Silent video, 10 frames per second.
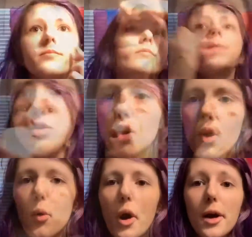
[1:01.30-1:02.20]

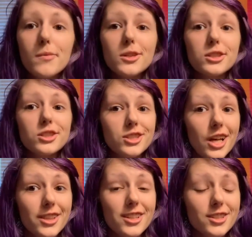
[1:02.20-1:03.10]
So I'm gonna
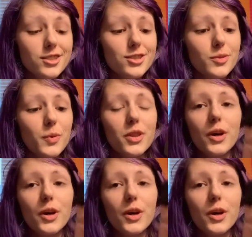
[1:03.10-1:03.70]
set this with